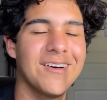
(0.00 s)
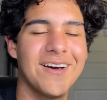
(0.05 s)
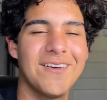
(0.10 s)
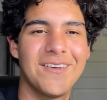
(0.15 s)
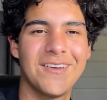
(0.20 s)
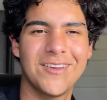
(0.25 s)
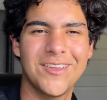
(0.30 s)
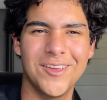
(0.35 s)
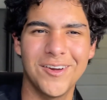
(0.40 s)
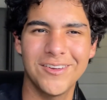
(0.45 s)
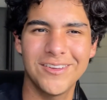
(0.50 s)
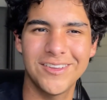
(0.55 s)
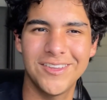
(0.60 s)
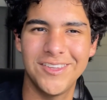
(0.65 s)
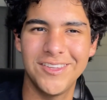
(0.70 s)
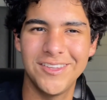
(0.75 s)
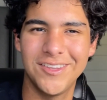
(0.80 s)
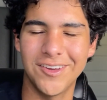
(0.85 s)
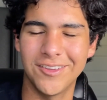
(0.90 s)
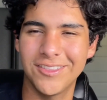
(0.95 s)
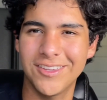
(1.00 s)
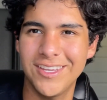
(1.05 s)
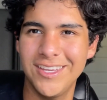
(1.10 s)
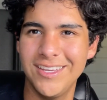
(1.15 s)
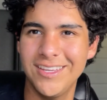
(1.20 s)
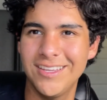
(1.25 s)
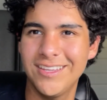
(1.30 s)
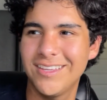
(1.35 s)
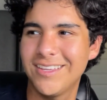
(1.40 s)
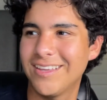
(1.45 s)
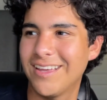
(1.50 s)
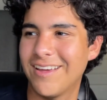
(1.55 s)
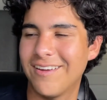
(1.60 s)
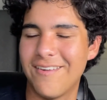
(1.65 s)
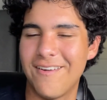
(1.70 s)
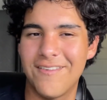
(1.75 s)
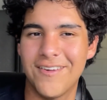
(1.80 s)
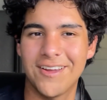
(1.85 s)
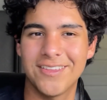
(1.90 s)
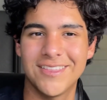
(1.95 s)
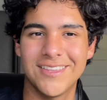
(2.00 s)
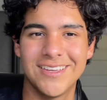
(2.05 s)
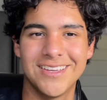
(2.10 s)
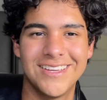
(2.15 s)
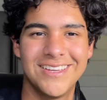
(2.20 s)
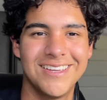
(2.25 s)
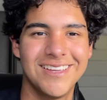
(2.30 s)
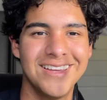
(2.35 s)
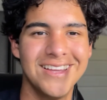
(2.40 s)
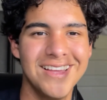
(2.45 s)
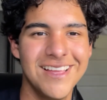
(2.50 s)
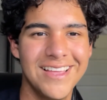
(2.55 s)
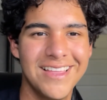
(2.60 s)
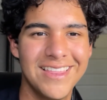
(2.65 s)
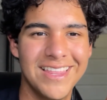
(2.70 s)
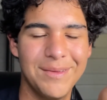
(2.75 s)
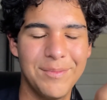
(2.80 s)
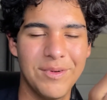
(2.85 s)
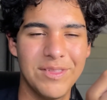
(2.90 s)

Gyeonggi? I forgot the name